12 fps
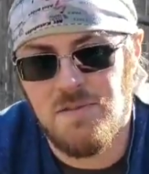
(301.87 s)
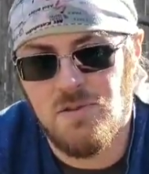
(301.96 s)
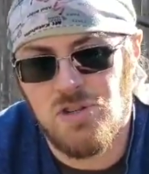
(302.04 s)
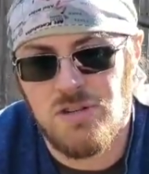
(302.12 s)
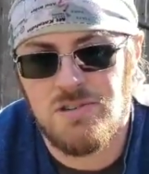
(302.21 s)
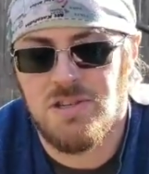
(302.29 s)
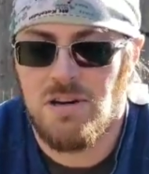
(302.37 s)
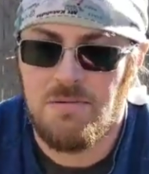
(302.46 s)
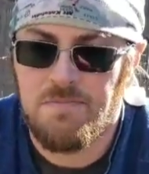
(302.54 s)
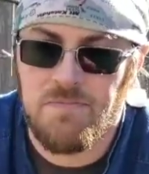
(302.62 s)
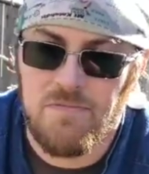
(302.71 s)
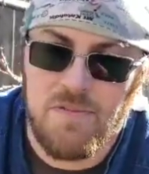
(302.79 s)
the future.
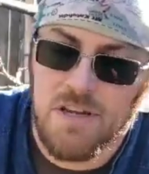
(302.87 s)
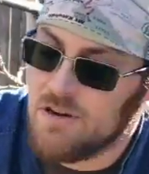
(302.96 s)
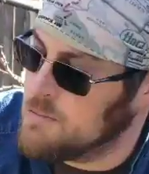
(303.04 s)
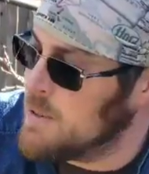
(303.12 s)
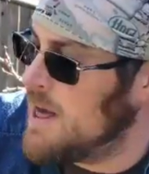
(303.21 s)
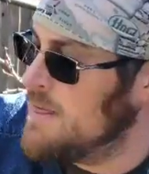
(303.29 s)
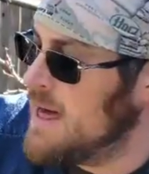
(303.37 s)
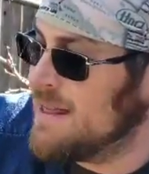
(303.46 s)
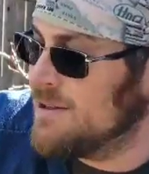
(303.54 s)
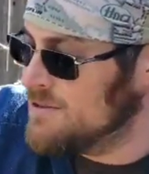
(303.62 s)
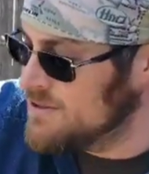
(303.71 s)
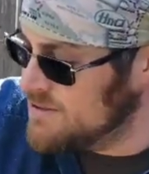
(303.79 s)
So video about
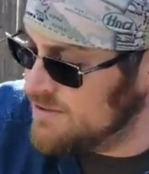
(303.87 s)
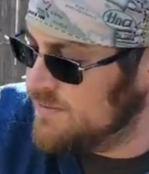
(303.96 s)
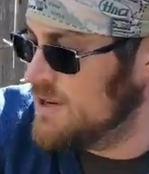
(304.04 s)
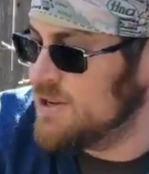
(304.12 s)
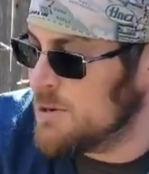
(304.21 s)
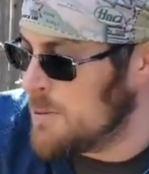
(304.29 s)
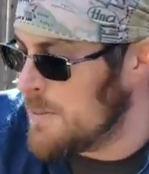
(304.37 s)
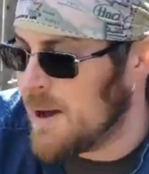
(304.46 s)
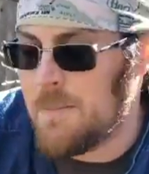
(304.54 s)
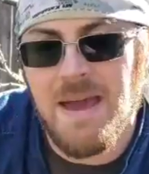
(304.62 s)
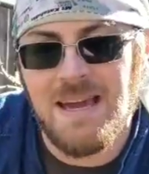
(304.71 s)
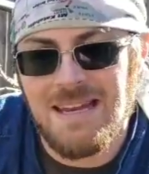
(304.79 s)
that little dude, video
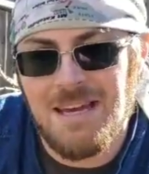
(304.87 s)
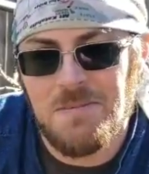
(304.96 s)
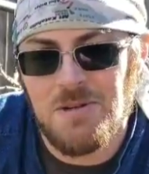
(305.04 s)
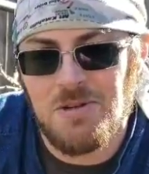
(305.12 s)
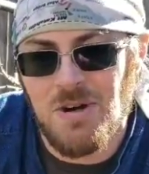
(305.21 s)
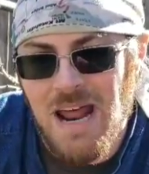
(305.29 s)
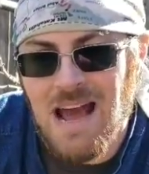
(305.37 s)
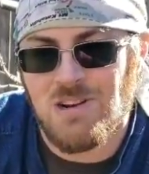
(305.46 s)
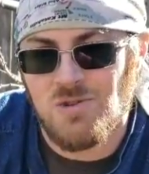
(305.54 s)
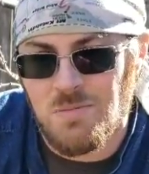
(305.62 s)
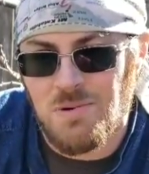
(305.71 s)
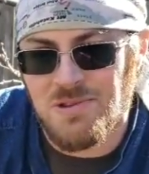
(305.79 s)
about making him into an
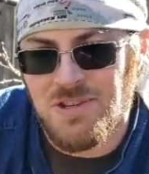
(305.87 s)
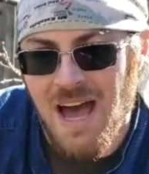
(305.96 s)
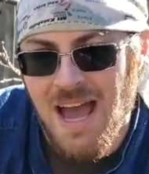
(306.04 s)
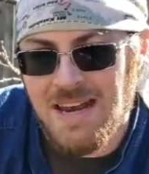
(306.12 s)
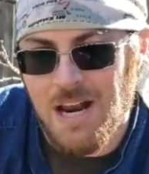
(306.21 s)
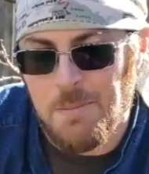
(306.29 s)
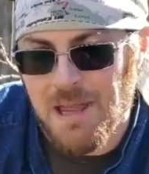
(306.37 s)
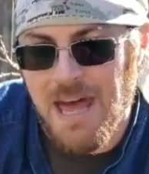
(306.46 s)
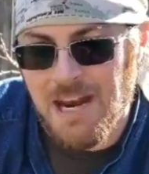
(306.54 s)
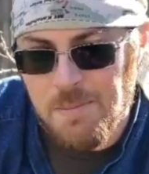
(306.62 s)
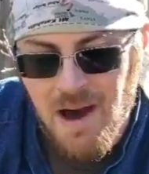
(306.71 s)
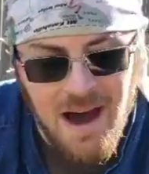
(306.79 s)
actual bonsai, not a
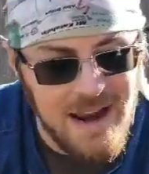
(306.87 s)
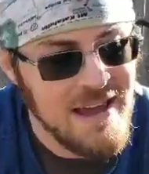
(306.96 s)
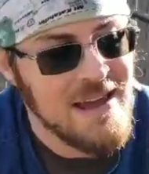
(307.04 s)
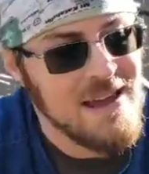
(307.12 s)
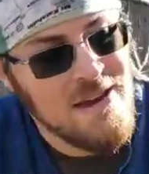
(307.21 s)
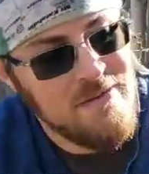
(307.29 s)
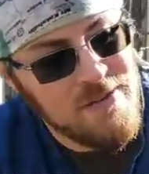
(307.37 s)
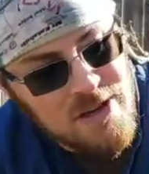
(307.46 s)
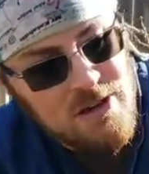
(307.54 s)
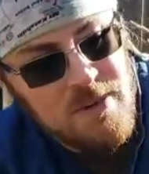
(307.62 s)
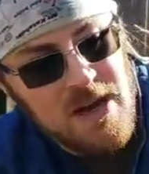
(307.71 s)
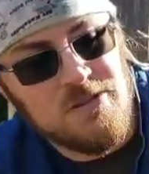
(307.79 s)
plant in a pot,
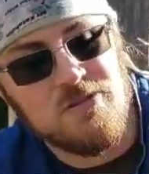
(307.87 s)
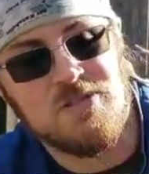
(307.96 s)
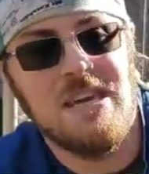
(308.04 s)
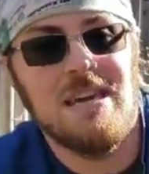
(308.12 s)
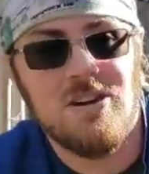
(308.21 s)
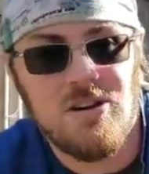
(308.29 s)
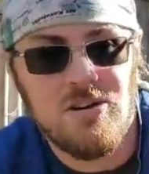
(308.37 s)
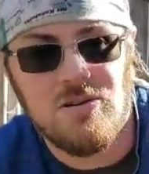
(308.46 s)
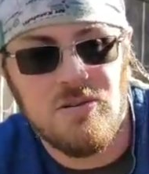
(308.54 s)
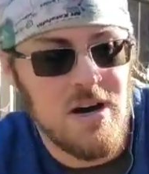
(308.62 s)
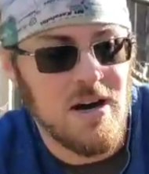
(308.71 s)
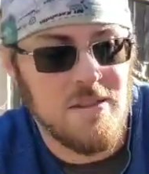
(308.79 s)
video about those
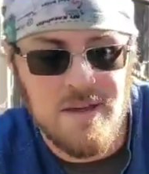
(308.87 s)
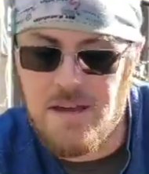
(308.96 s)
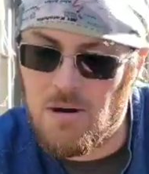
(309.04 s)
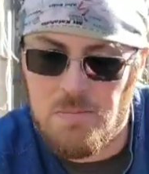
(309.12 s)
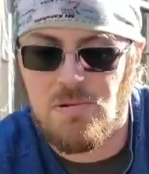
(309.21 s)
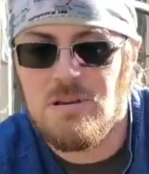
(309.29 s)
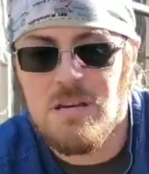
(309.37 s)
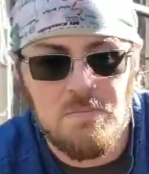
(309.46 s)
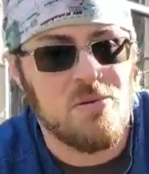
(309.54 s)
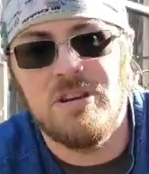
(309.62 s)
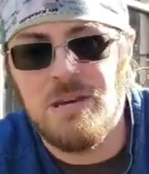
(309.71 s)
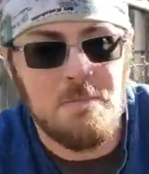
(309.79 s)
ginkgo. They are
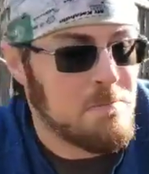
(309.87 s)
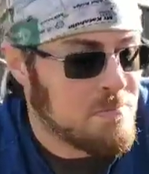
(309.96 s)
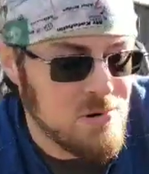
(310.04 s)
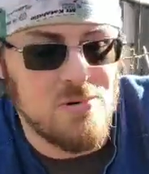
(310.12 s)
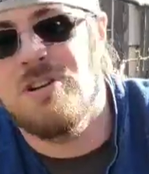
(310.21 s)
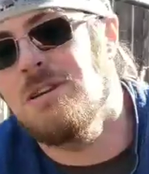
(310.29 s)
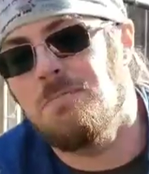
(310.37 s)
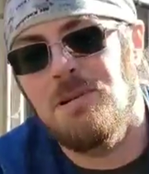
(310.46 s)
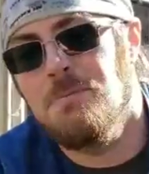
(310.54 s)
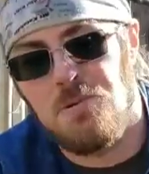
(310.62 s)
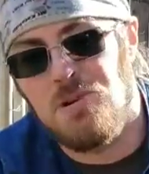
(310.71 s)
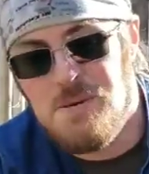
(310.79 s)
pre-produced
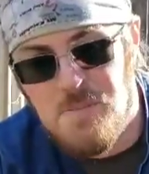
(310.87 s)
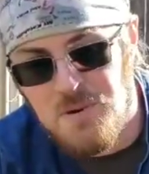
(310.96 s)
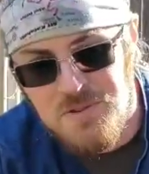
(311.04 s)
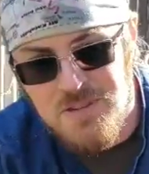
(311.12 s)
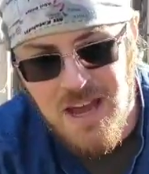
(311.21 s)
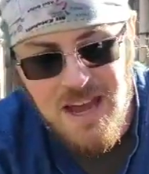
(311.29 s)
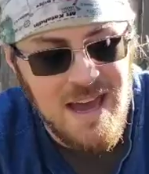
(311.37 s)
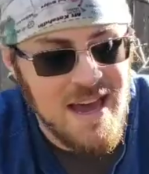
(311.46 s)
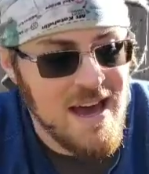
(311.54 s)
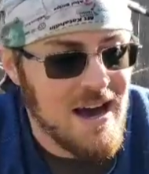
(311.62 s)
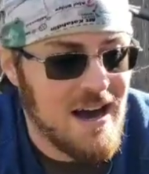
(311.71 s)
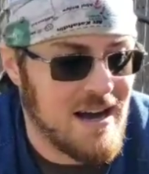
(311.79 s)
pre-bonsai.
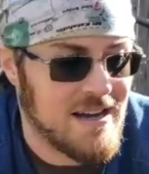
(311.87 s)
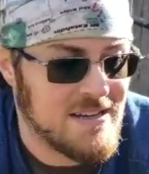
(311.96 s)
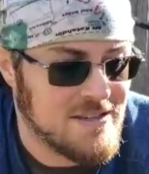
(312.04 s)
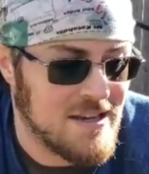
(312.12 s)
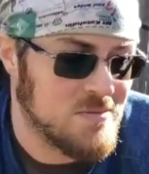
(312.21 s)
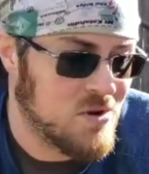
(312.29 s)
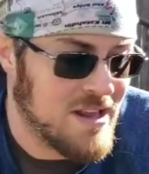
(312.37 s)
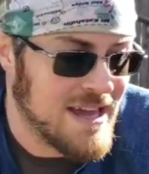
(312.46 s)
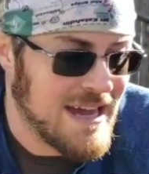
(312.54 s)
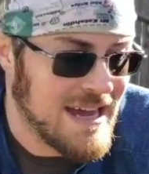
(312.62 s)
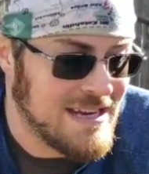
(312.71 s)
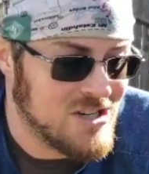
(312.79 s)
So that's more
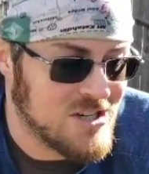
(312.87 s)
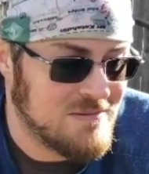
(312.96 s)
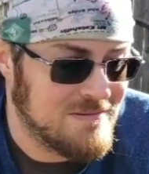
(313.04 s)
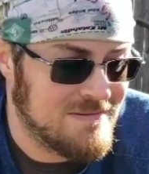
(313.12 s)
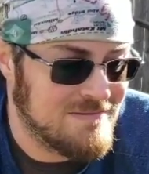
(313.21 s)
like a just,